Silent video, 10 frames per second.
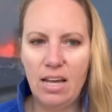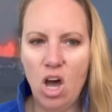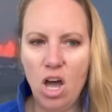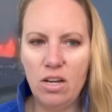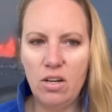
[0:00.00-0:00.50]

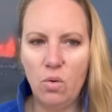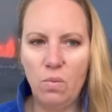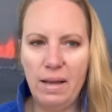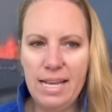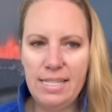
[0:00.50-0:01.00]
on
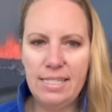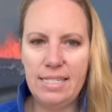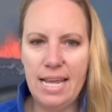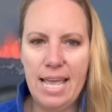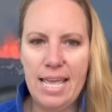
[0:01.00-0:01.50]

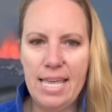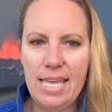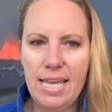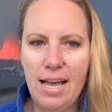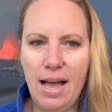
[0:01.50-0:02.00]

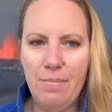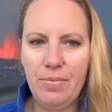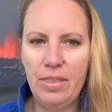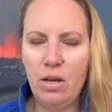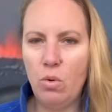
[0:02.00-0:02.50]
Wednesday,
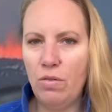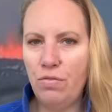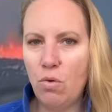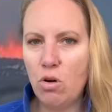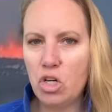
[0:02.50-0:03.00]
there were
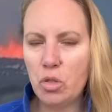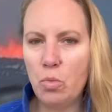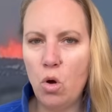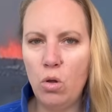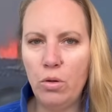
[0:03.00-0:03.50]
4
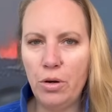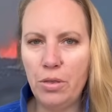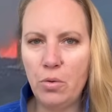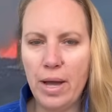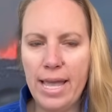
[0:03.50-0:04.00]
small
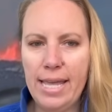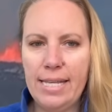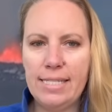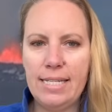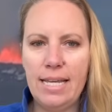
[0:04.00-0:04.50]

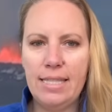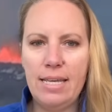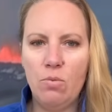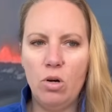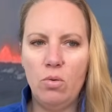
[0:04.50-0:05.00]
earthquakes that
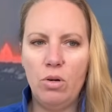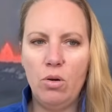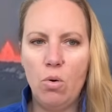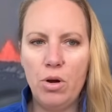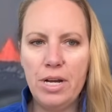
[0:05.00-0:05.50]
they were
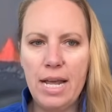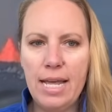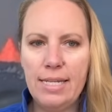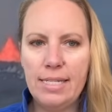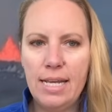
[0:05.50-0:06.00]

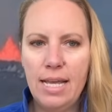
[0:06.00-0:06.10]
recorded